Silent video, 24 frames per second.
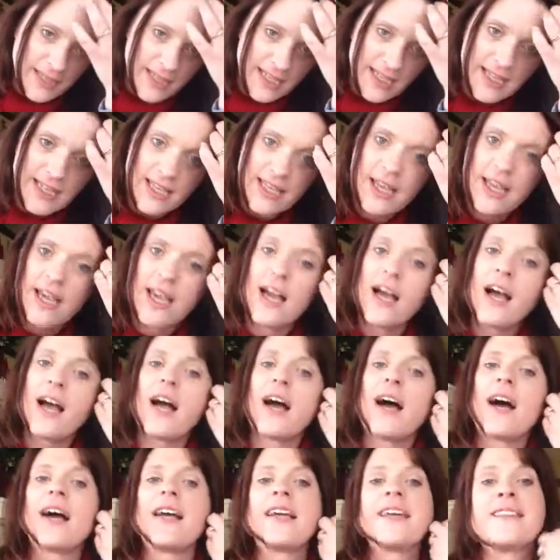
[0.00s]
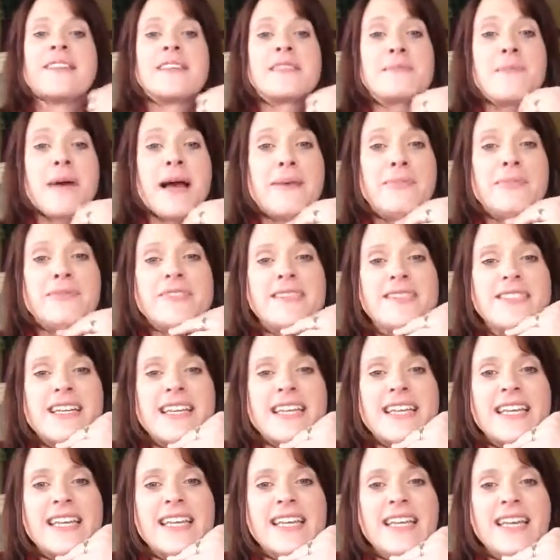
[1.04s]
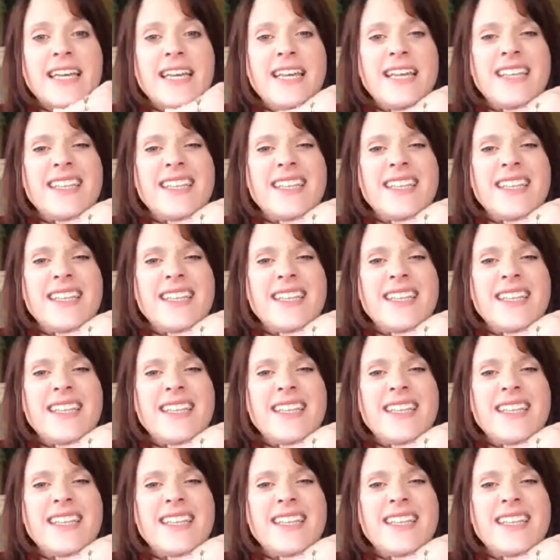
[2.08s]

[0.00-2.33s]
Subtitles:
me in this Bible study.